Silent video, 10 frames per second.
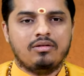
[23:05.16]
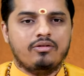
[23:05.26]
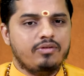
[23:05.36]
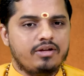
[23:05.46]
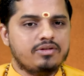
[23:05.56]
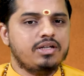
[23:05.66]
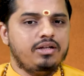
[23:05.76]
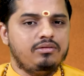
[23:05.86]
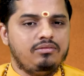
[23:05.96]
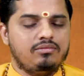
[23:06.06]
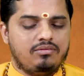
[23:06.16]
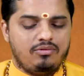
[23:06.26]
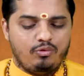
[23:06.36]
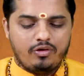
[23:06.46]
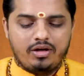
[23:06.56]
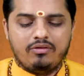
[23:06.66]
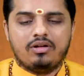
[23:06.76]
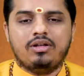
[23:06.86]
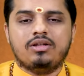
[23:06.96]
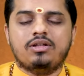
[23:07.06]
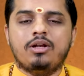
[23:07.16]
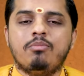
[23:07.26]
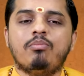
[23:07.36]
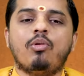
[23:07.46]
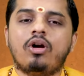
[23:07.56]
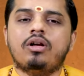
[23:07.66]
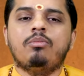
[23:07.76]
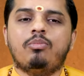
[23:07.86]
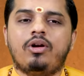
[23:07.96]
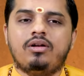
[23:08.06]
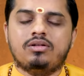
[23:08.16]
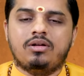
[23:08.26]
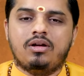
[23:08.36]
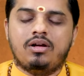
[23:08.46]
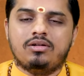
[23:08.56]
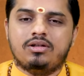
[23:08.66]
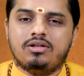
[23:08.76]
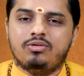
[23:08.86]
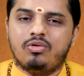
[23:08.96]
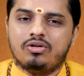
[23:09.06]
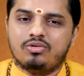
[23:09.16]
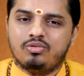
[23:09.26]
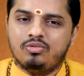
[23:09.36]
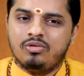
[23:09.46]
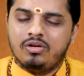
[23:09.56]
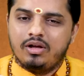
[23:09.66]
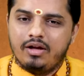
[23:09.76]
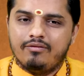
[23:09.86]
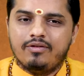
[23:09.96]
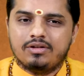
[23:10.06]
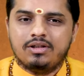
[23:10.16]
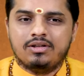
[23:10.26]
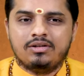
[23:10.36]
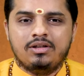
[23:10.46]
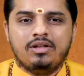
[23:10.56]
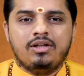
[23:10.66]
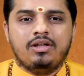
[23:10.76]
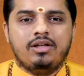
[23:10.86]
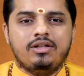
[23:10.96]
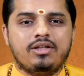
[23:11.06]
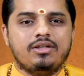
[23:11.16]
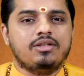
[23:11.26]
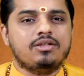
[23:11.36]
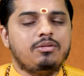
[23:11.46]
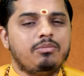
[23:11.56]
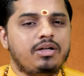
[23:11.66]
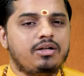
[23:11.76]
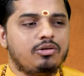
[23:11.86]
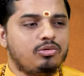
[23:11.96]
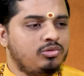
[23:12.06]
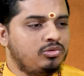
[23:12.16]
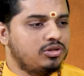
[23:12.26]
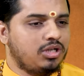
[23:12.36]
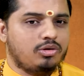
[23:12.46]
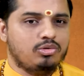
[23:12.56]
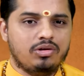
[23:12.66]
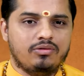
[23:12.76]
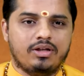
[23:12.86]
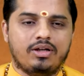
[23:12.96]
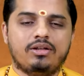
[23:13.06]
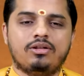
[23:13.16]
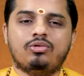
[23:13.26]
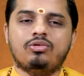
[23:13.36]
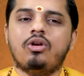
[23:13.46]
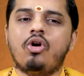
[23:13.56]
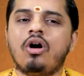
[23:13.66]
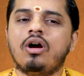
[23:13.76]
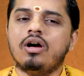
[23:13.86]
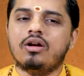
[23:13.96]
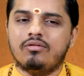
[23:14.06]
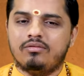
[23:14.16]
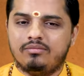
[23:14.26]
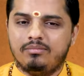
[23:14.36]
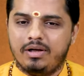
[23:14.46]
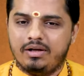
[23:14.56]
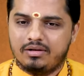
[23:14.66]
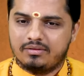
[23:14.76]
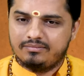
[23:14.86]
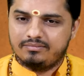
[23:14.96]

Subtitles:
We have seen, whenever there is an important point Shankaracharya ji wants to emphasize, he changes the meter to Shardula Vikridita, to the longer meter.